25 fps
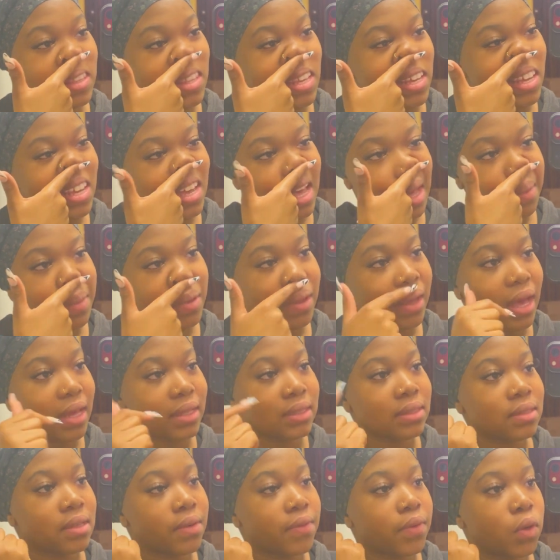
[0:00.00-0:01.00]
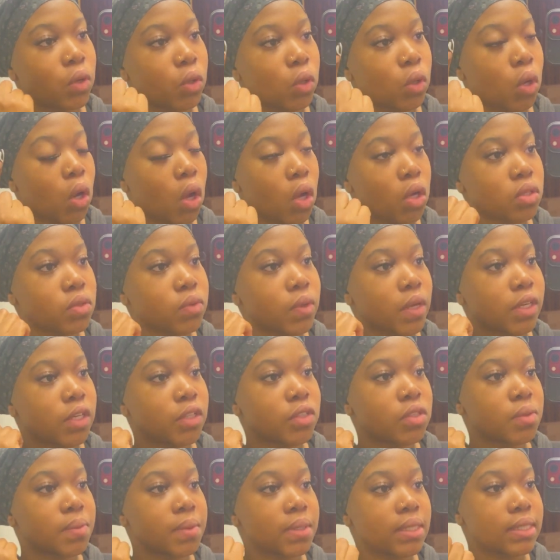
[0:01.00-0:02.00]
they're coming at 7 o'clock, so I need
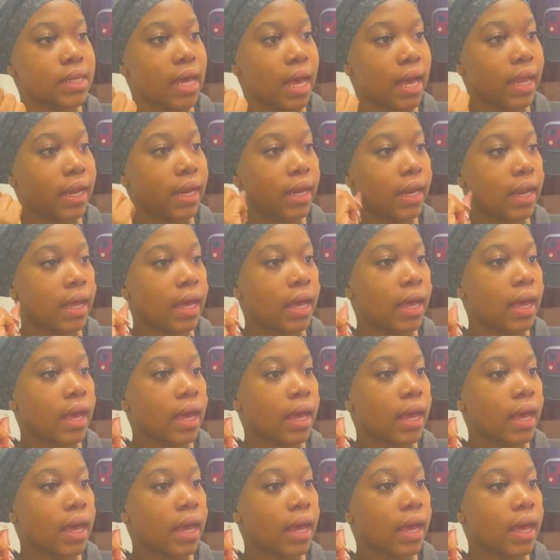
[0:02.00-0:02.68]
to be done